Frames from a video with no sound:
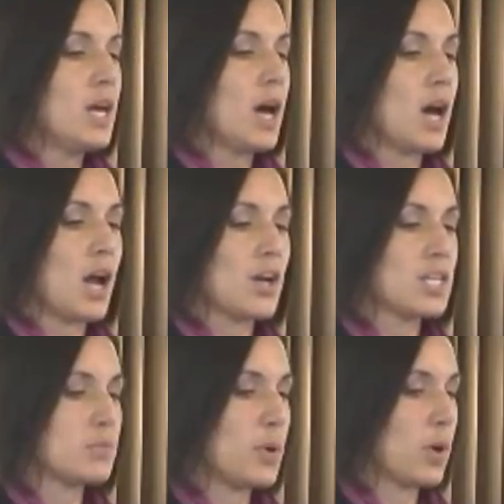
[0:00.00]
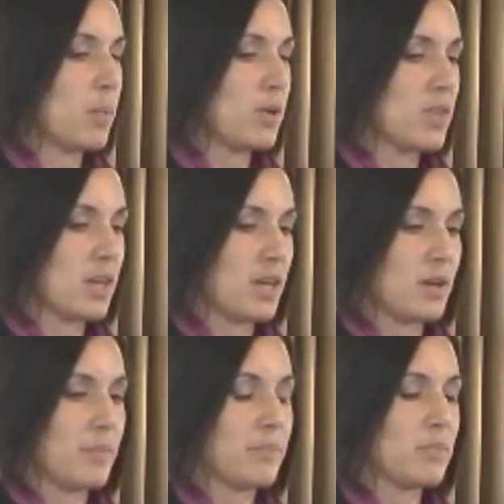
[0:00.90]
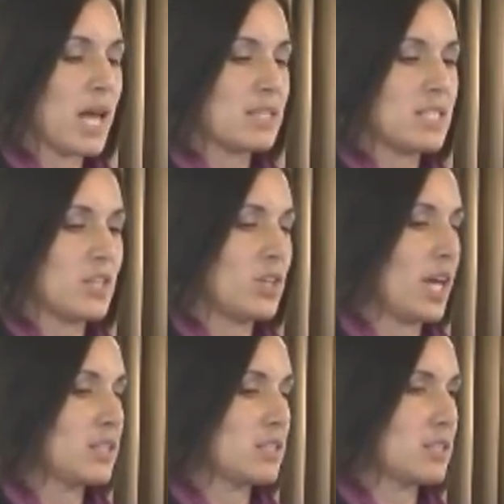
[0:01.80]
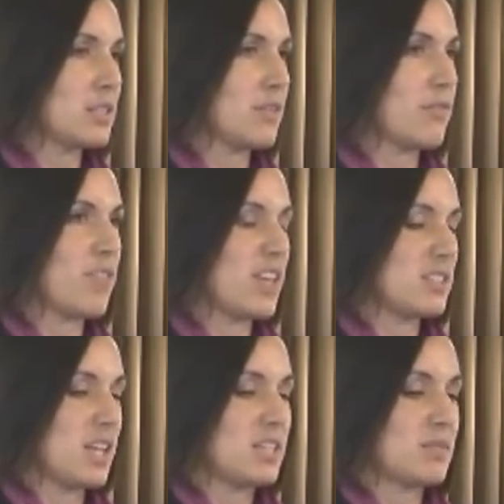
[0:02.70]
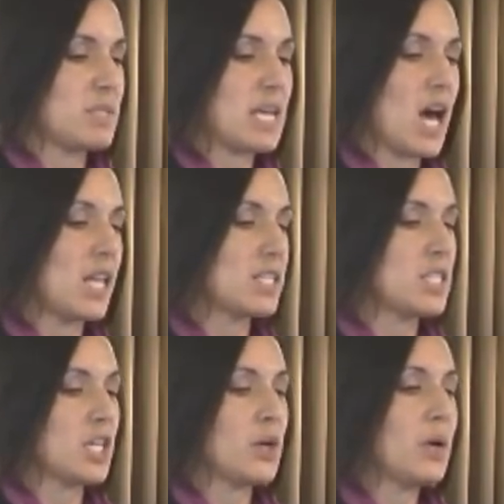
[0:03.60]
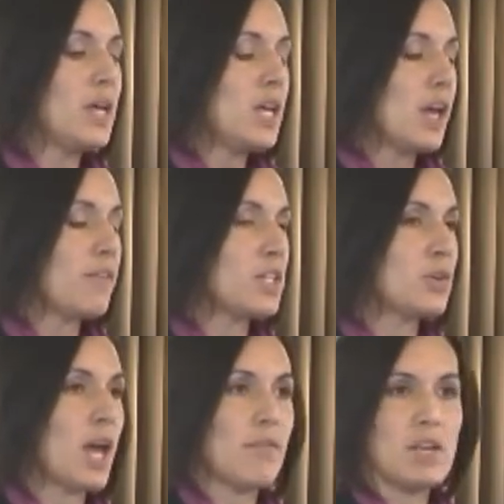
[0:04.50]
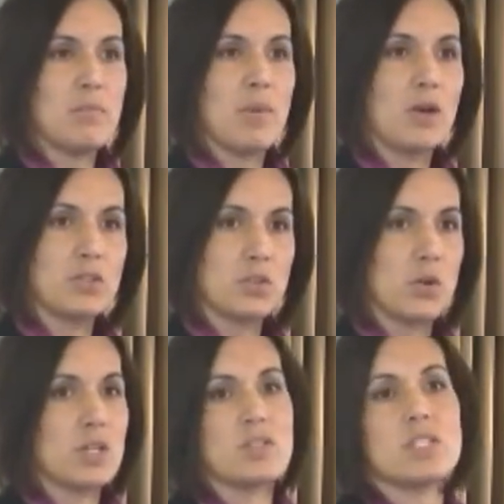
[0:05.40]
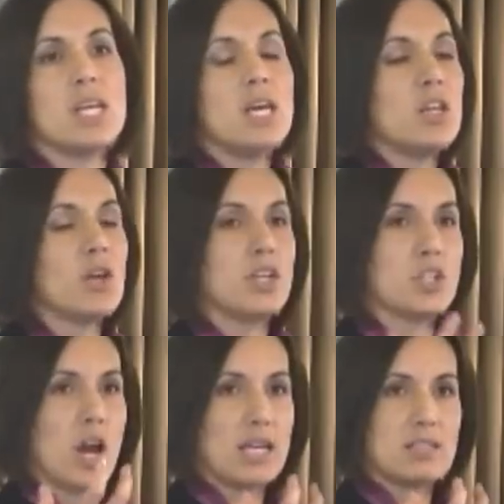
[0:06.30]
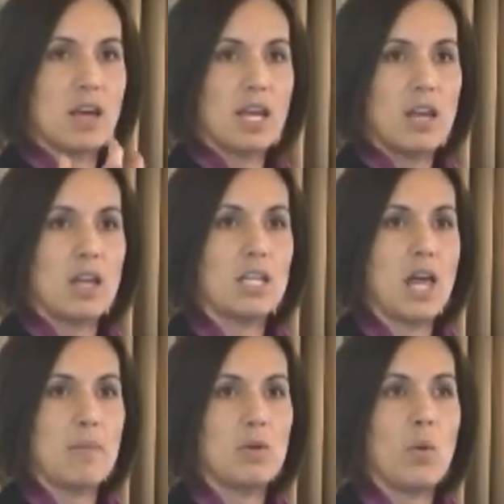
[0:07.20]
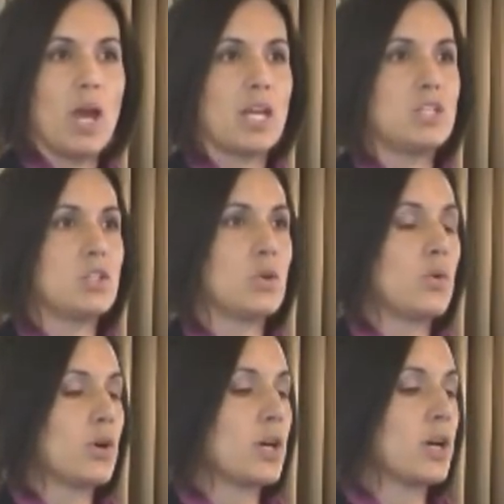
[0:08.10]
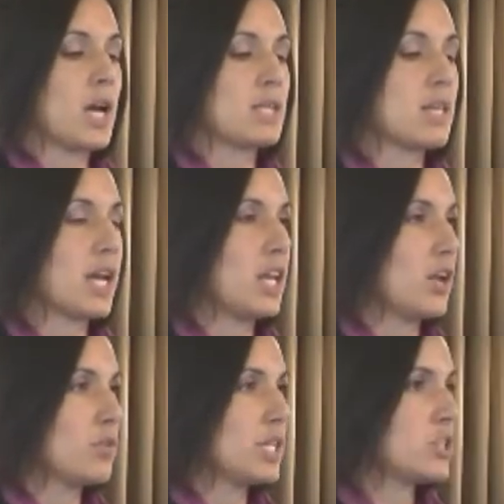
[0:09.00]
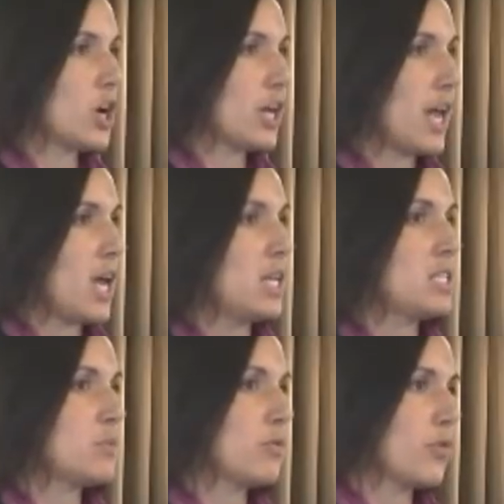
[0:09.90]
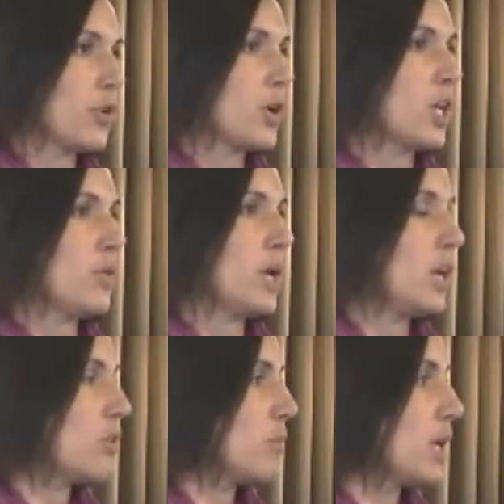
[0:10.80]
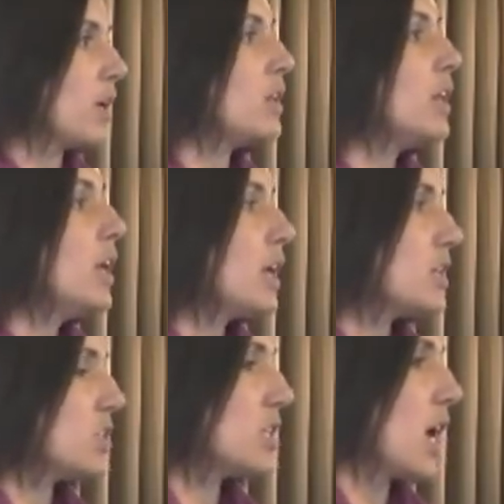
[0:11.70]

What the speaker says: I already spoke about the plastic utensils if things taste metallic to you. If you don't have any mouth sores, you can try sucking on a lemon wedge or sucking on really tart candies before you eat your meal. It can just